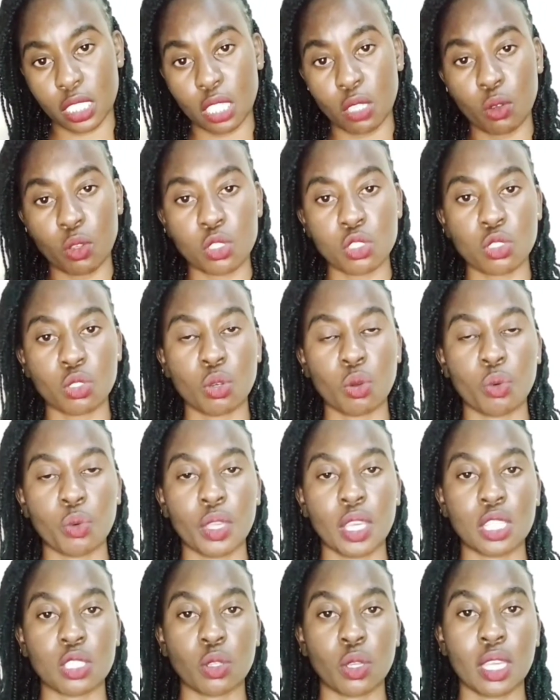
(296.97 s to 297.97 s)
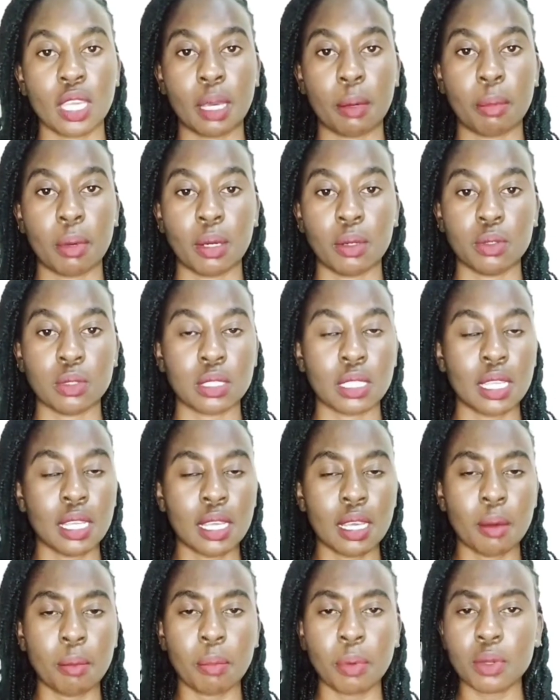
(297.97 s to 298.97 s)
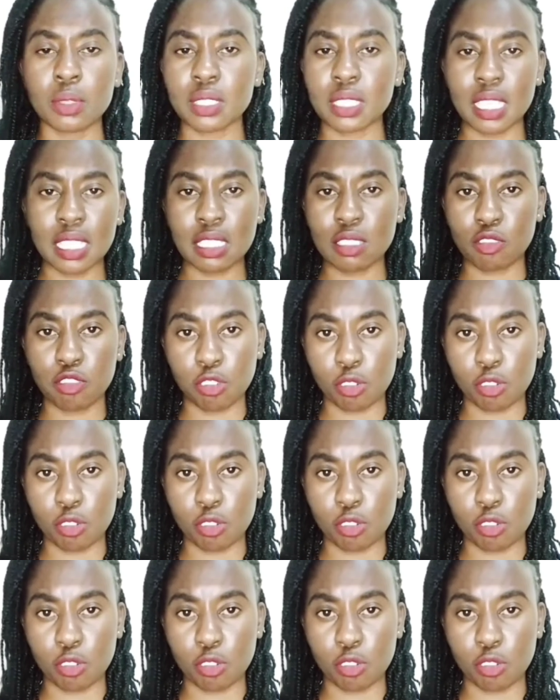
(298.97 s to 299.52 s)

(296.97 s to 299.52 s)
And also we are talking about Processed